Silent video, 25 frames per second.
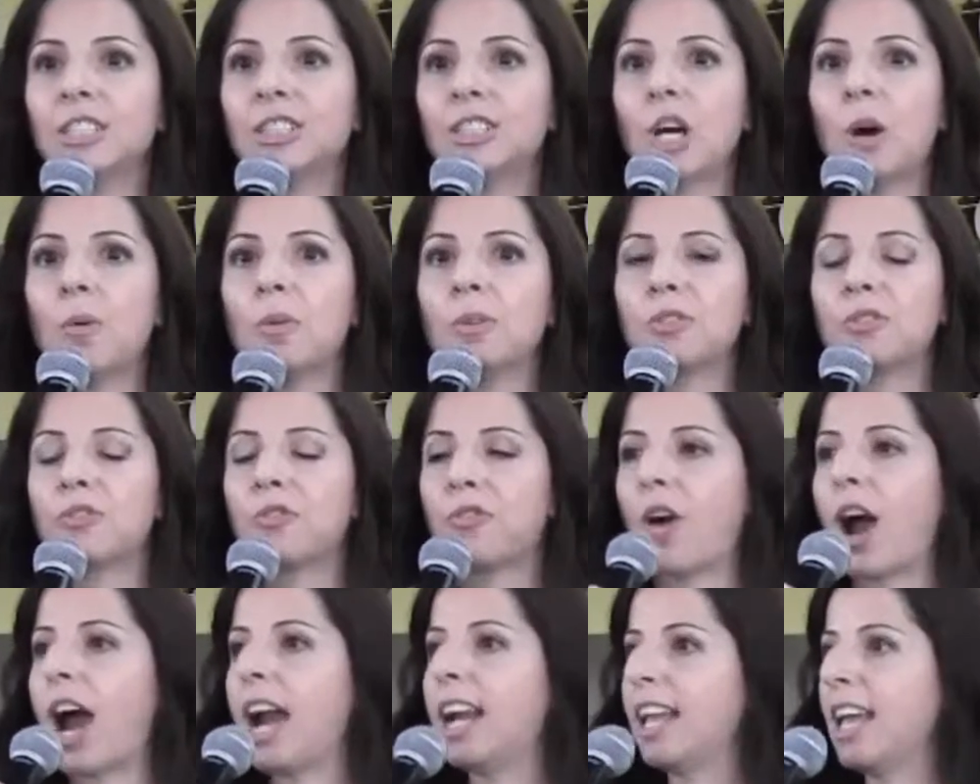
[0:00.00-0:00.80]
So it was
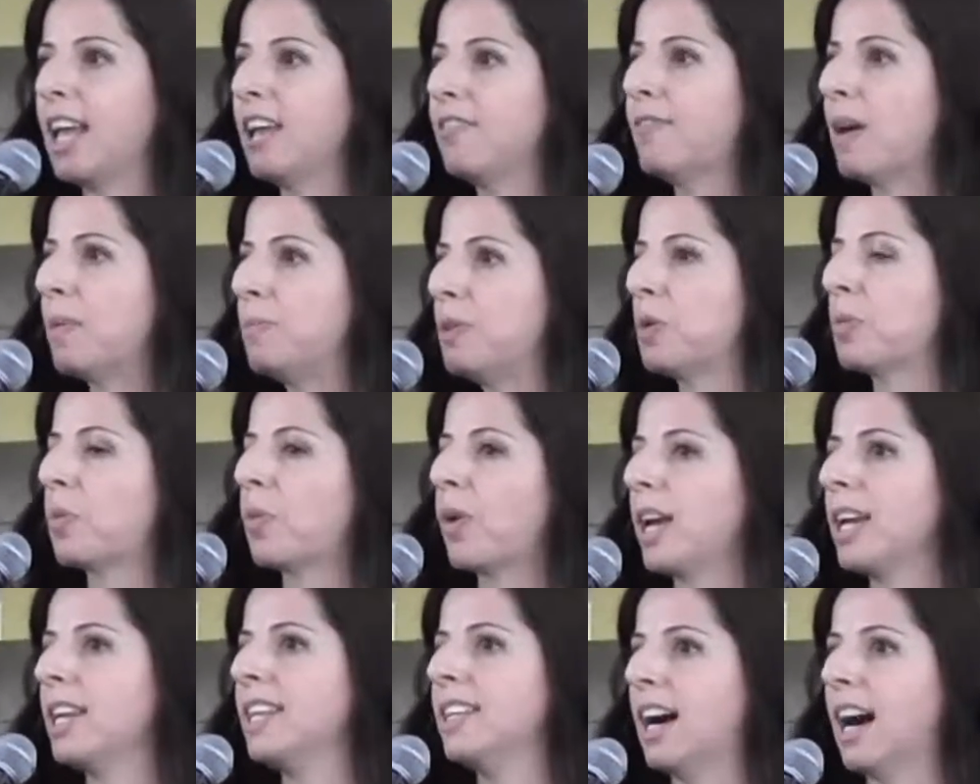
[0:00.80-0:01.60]
Friday,
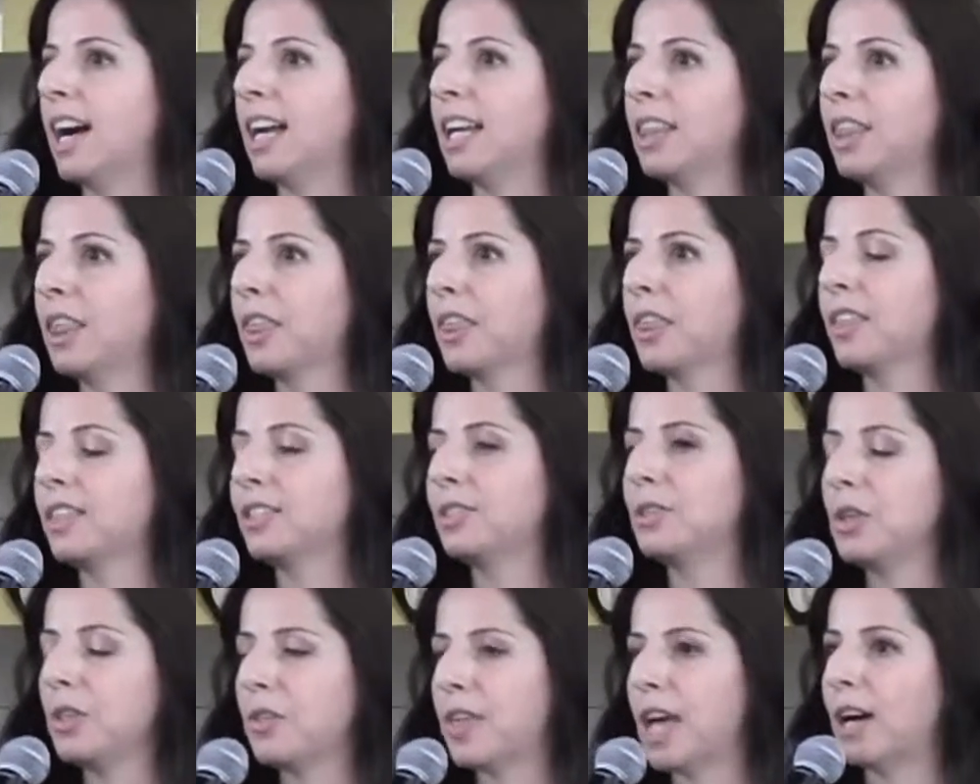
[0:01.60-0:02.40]
February
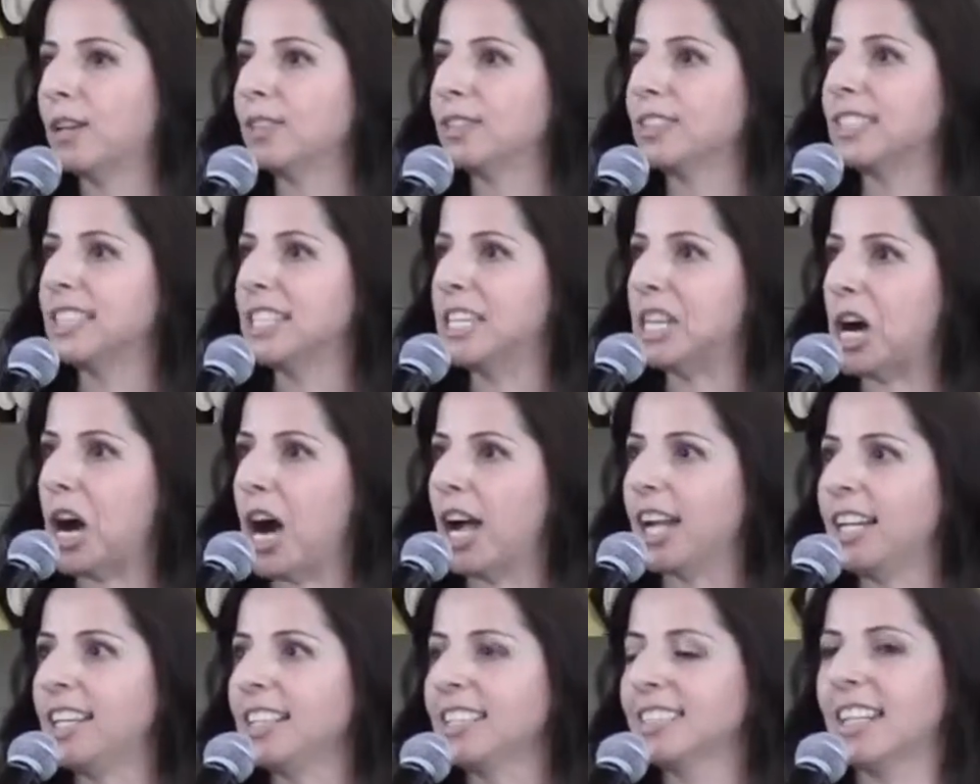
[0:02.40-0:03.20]
9th,
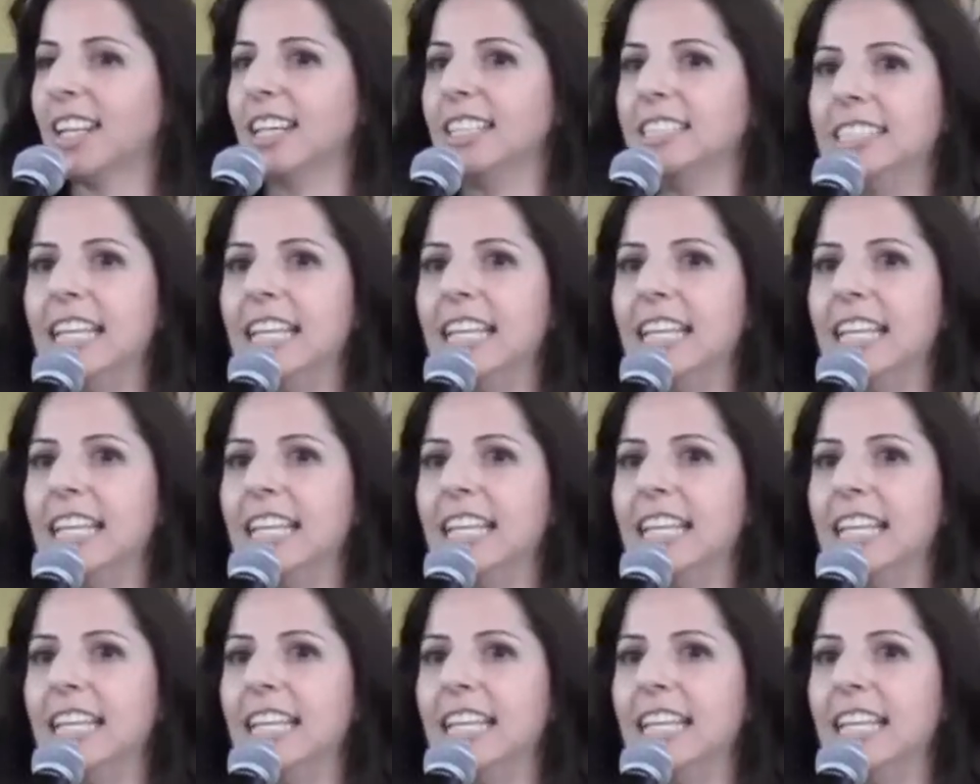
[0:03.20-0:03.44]
2009,